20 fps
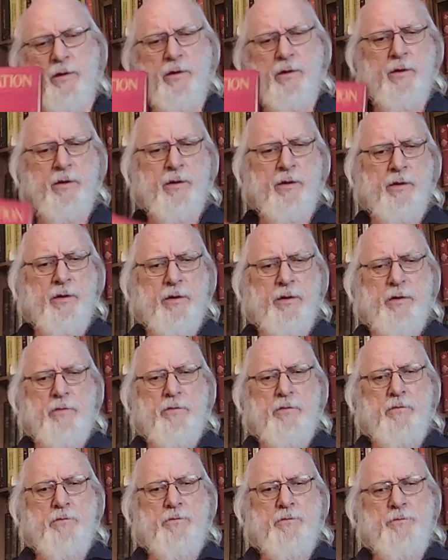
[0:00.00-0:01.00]

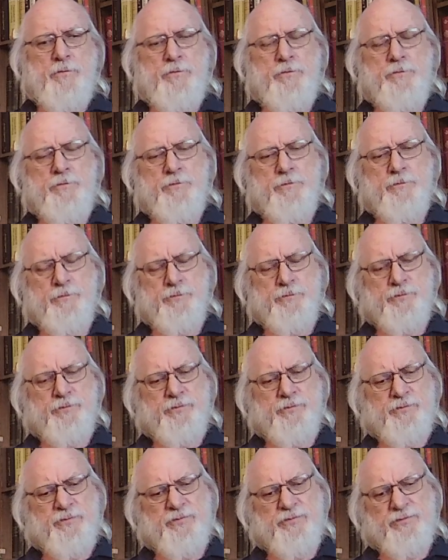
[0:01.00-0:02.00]

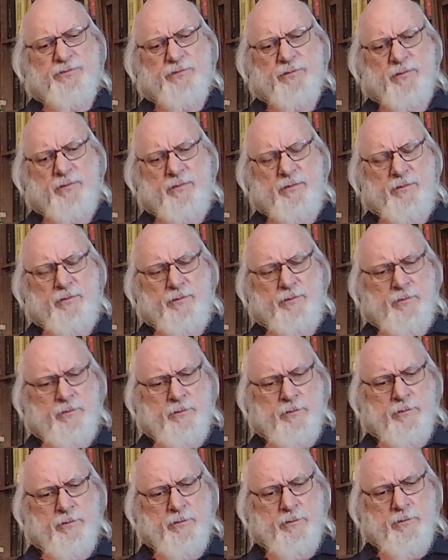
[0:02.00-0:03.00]

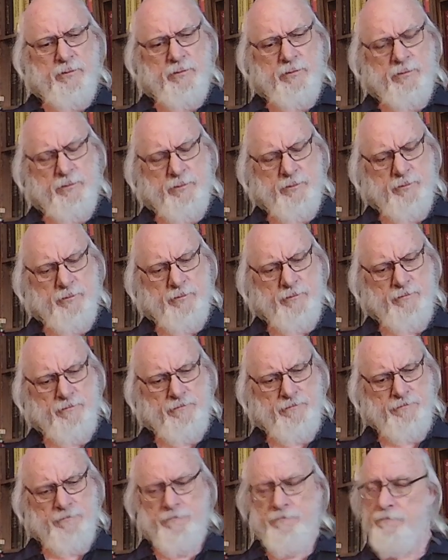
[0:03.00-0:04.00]

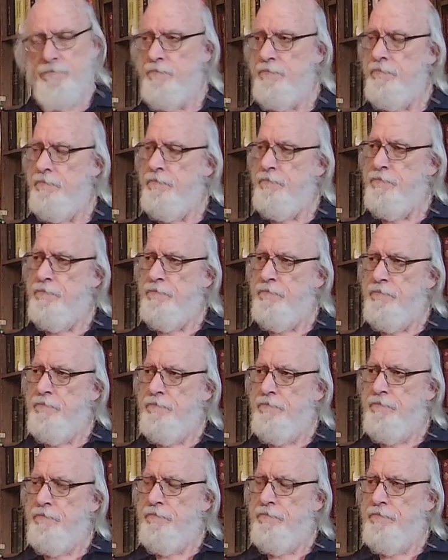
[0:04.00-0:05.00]

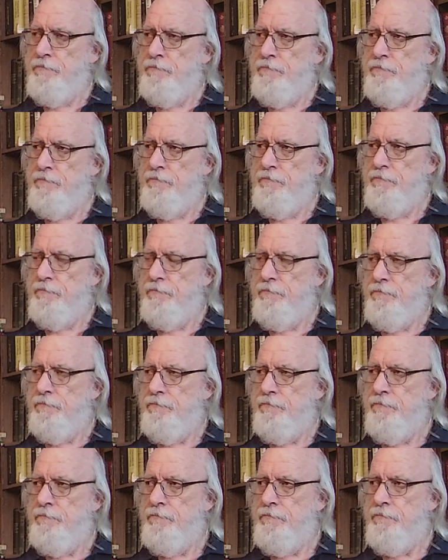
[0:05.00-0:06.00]

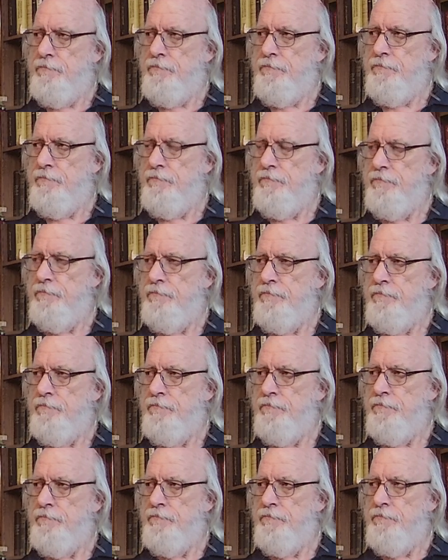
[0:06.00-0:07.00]

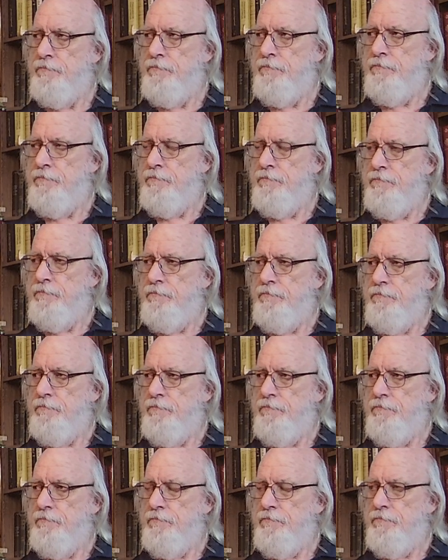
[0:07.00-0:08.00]
(not speaking)